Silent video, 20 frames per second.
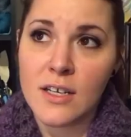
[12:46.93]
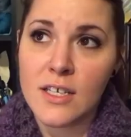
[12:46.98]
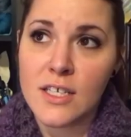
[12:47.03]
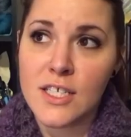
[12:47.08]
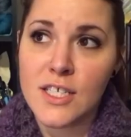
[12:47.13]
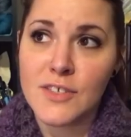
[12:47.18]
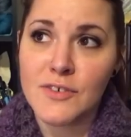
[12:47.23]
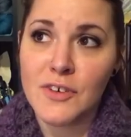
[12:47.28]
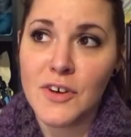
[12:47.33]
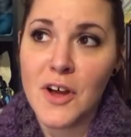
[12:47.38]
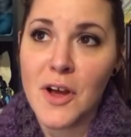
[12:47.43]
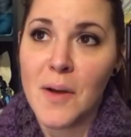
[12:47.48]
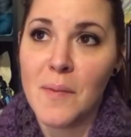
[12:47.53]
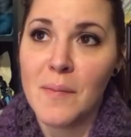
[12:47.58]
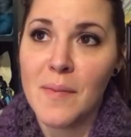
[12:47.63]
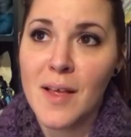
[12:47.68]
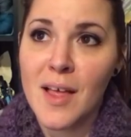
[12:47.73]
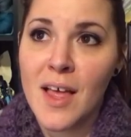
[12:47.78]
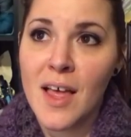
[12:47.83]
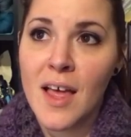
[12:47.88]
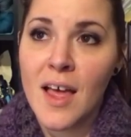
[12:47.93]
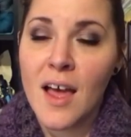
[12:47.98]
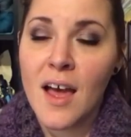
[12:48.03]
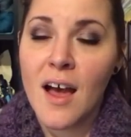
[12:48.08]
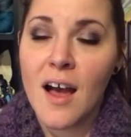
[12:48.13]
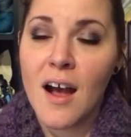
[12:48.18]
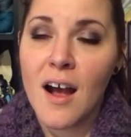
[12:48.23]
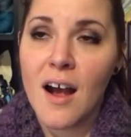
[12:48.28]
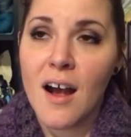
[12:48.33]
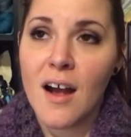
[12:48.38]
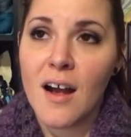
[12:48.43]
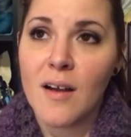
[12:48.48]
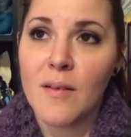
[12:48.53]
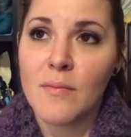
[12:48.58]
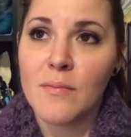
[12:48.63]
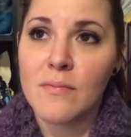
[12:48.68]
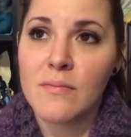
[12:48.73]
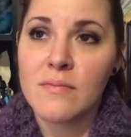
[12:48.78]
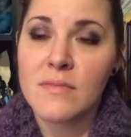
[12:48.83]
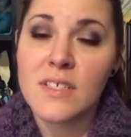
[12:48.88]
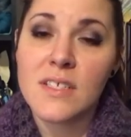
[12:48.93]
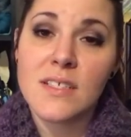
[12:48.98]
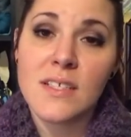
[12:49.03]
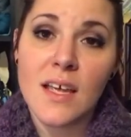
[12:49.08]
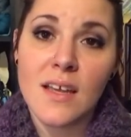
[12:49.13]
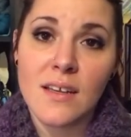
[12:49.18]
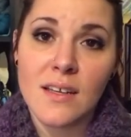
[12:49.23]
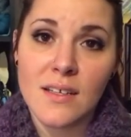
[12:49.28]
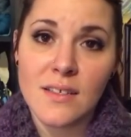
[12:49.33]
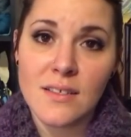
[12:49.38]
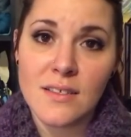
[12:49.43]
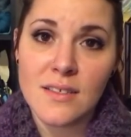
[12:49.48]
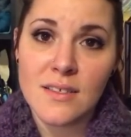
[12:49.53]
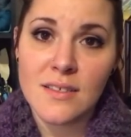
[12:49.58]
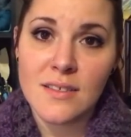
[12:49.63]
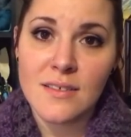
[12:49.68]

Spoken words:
is from Descendants.